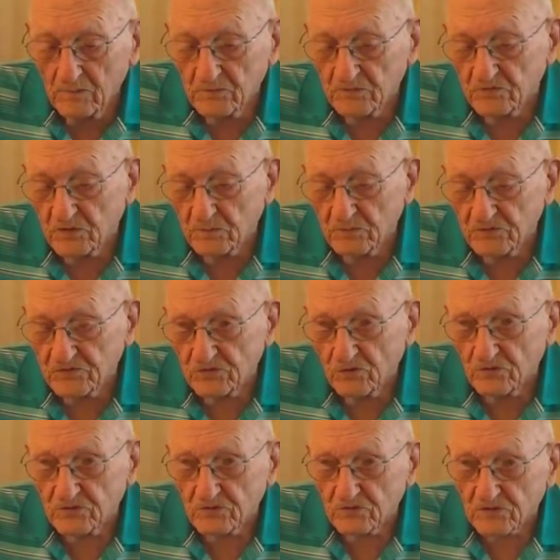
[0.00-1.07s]
German
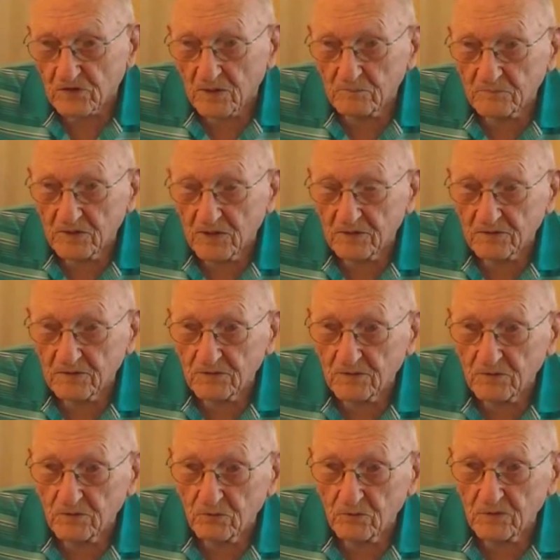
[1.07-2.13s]
soldier come down the
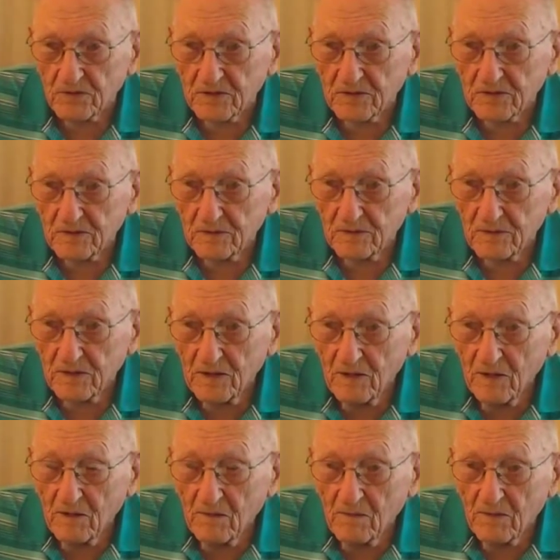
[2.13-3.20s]
other way,
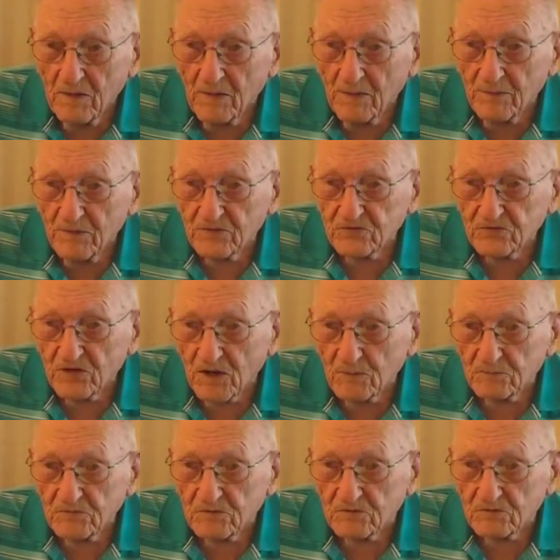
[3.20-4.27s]
and they
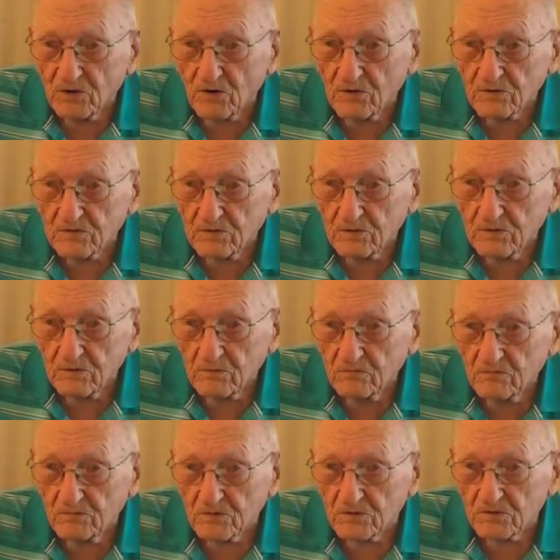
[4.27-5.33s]
stopped and talked
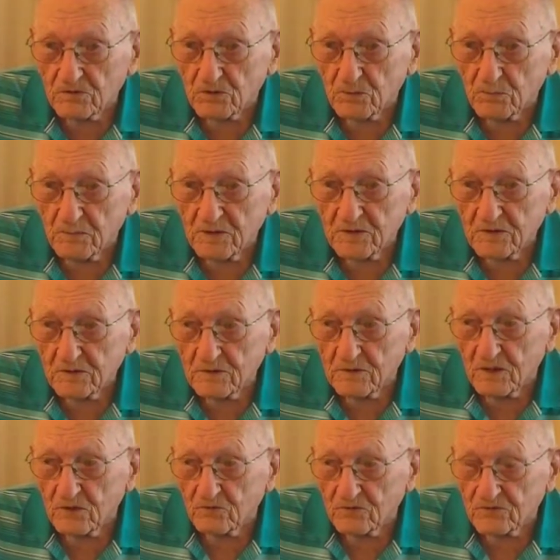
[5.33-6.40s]
for a little bit, and
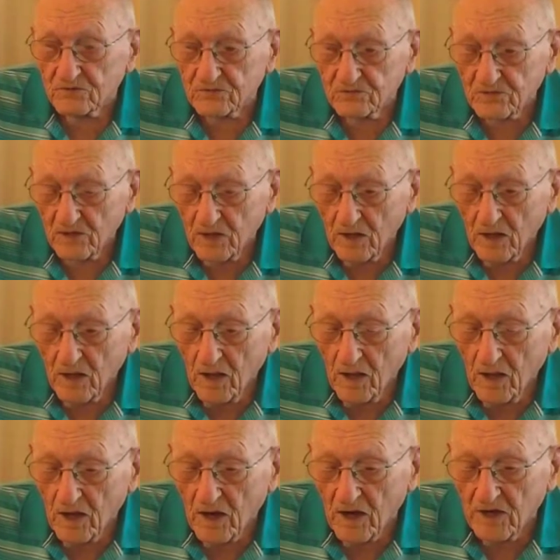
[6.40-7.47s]
I was
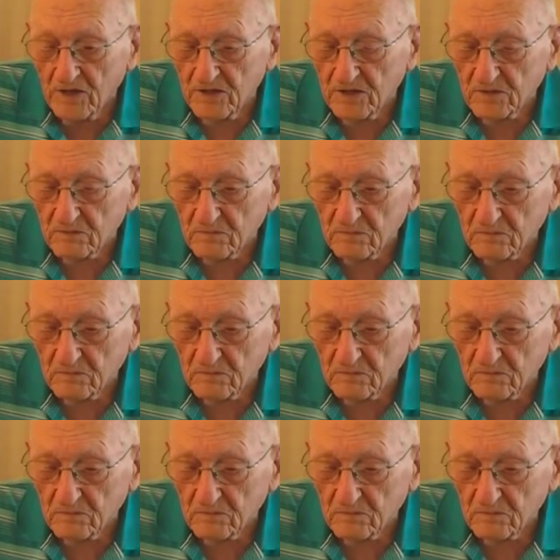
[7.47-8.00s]
hiding,